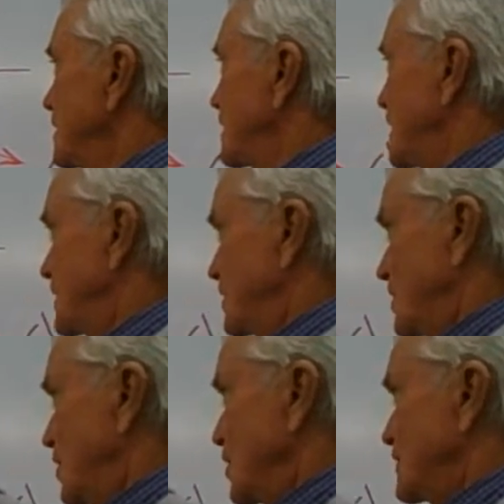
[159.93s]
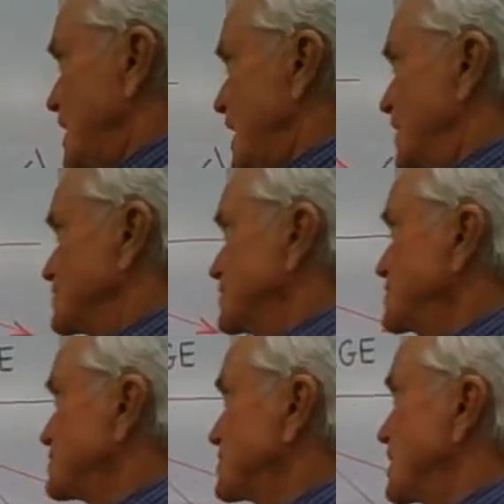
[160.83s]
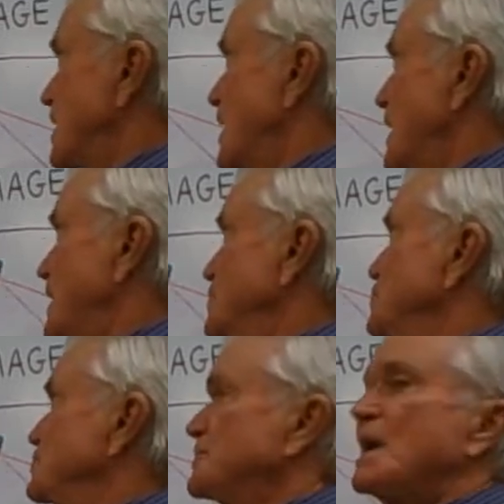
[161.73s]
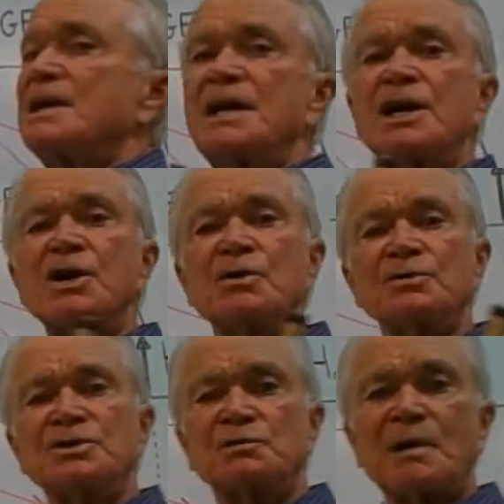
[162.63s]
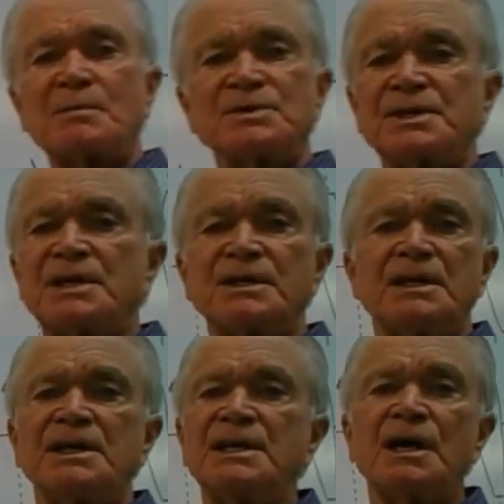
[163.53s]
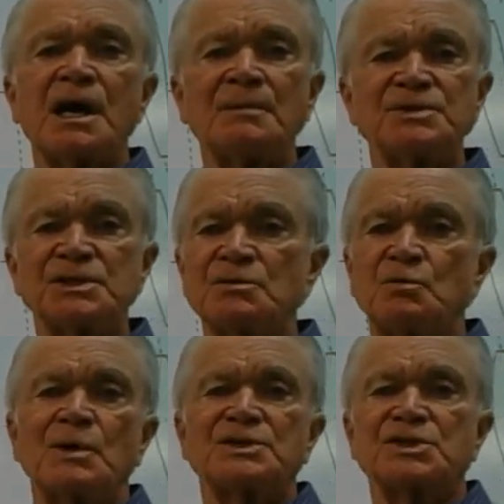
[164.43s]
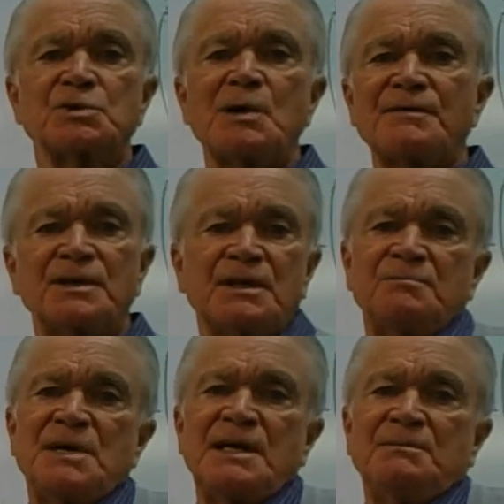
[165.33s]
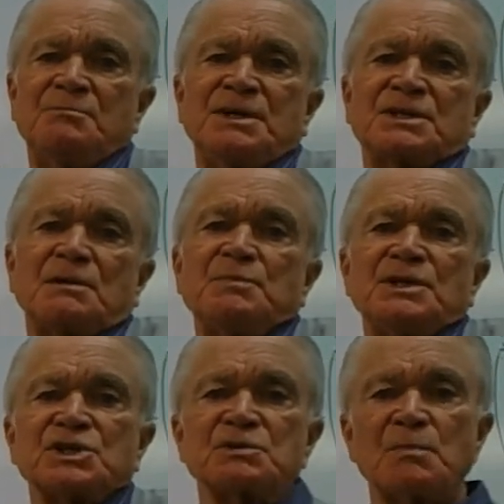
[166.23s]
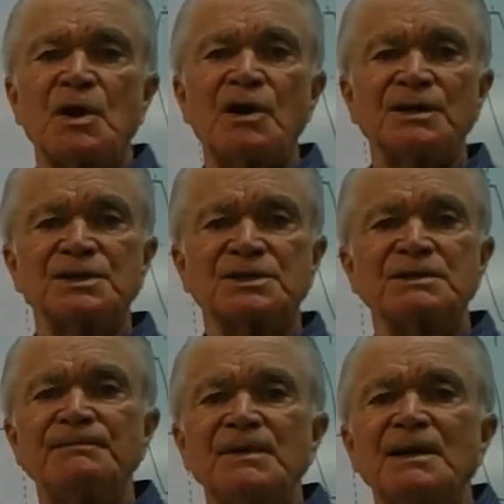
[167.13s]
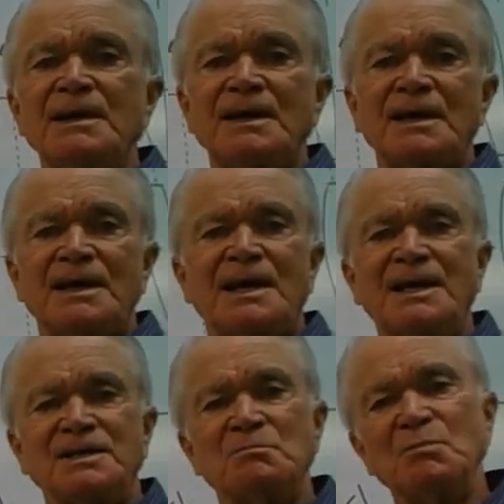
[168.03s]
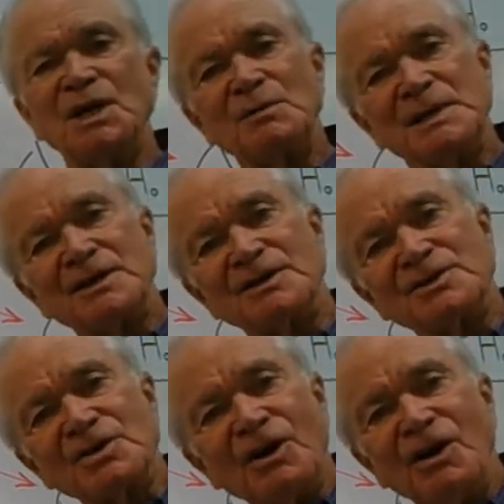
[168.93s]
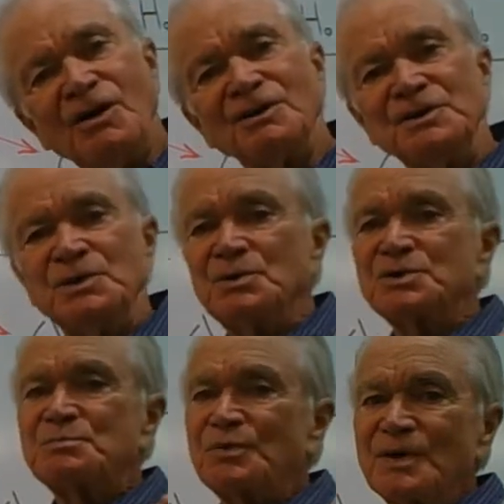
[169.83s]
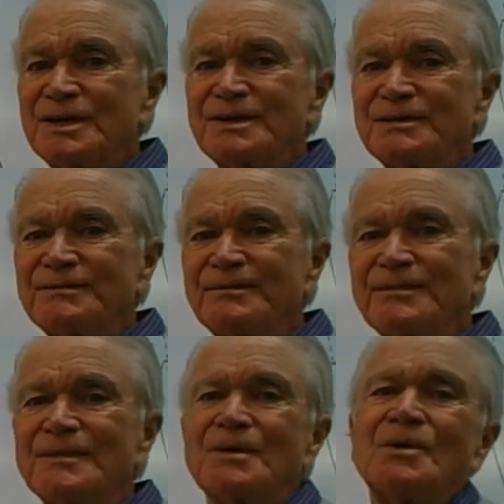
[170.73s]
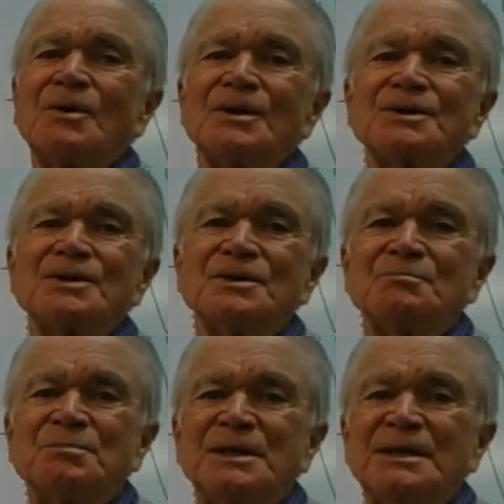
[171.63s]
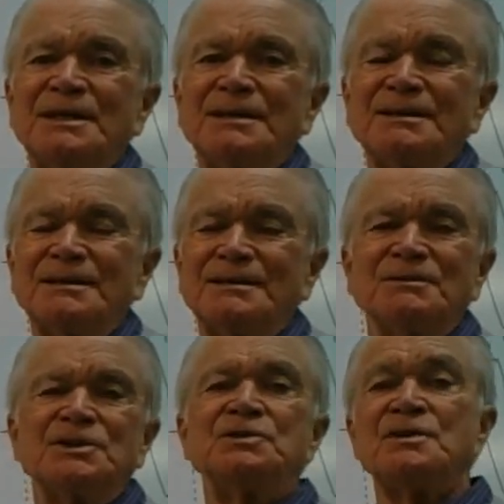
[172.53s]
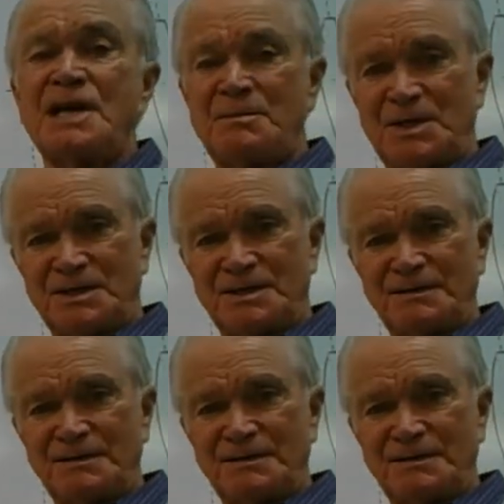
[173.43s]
and on the axis, I use that arrow to represent any object whatsoever. It may be something as small as 8 millimeter tall newsprint, or it could be, you name it.